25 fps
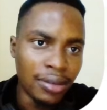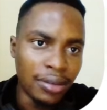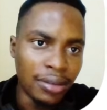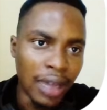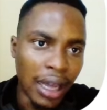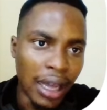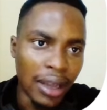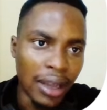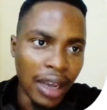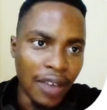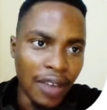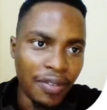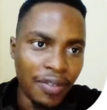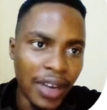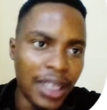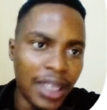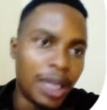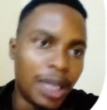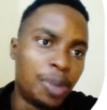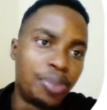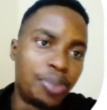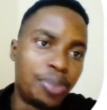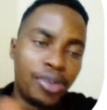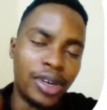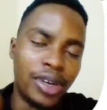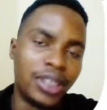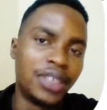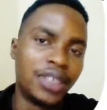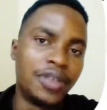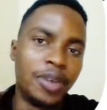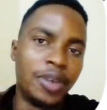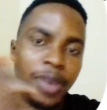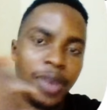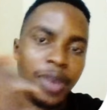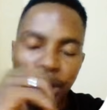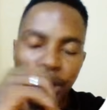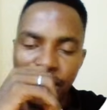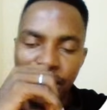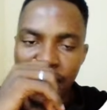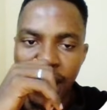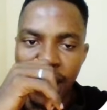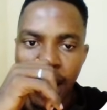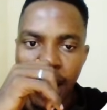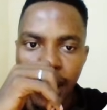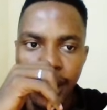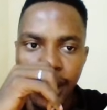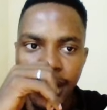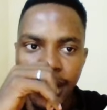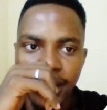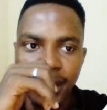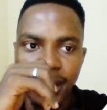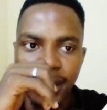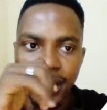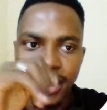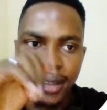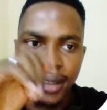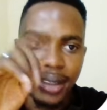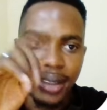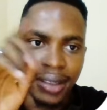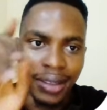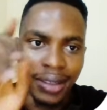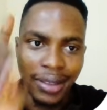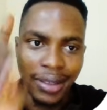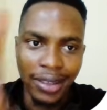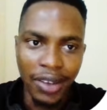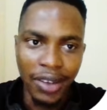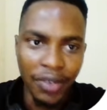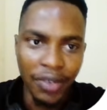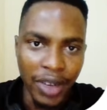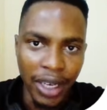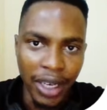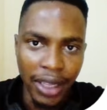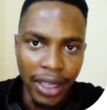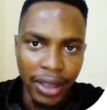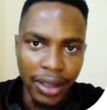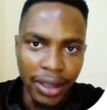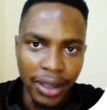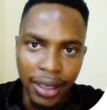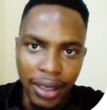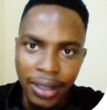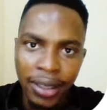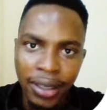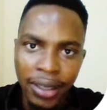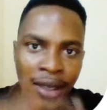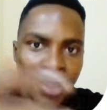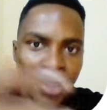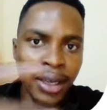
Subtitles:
that I find impressive about harness is the self-healing thing.